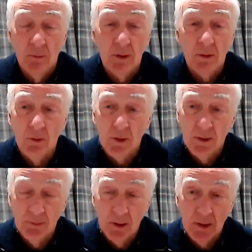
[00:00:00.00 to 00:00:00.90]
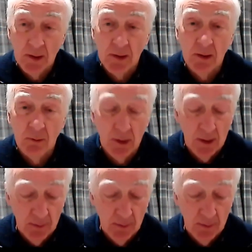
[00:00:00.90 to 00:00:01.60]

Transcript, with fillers: But of course, if we're going to side with the